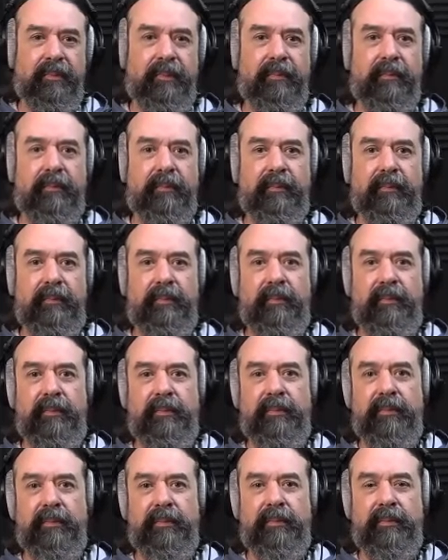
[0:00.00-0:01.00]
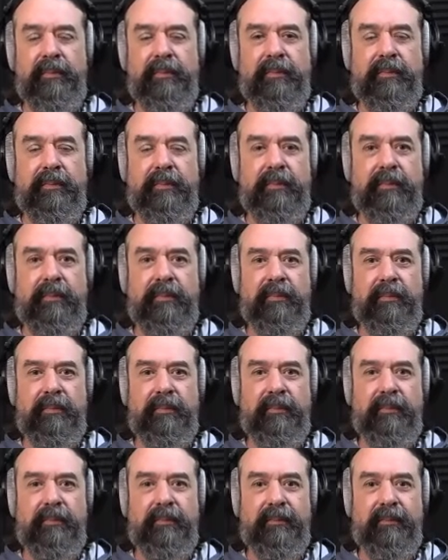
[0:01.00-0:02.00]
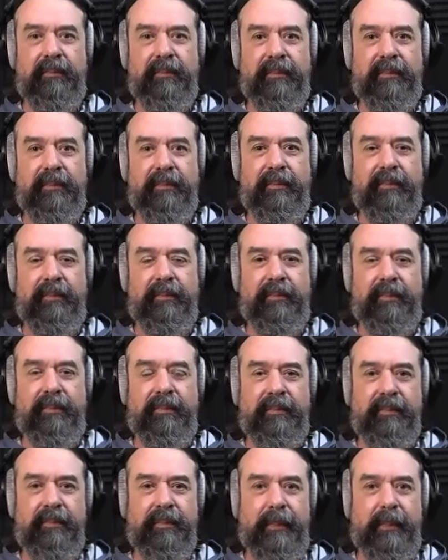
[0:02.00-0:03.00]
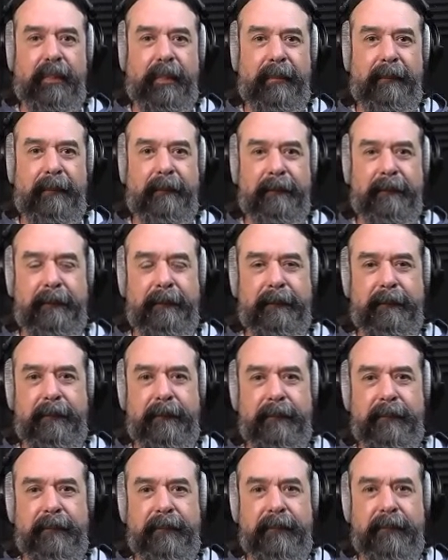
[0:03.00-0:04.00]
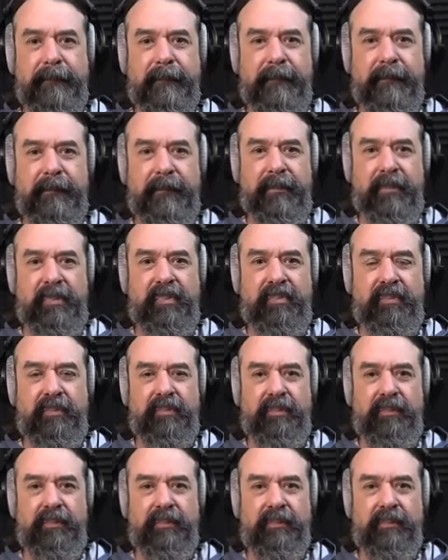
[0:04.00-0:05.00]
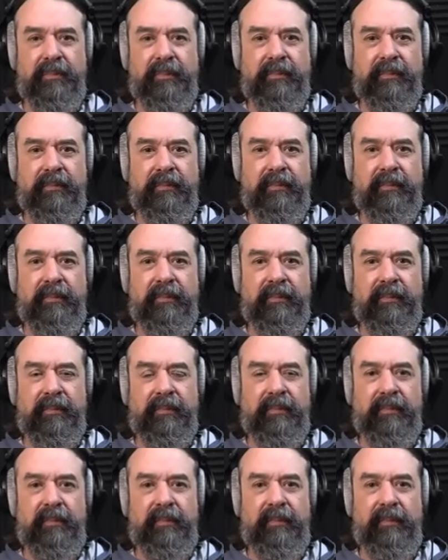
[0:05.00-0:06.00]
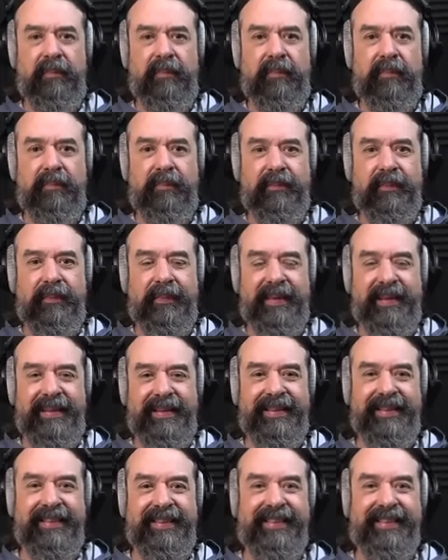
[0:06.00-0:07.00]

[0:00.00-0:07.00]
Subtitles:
This person isn't speaking.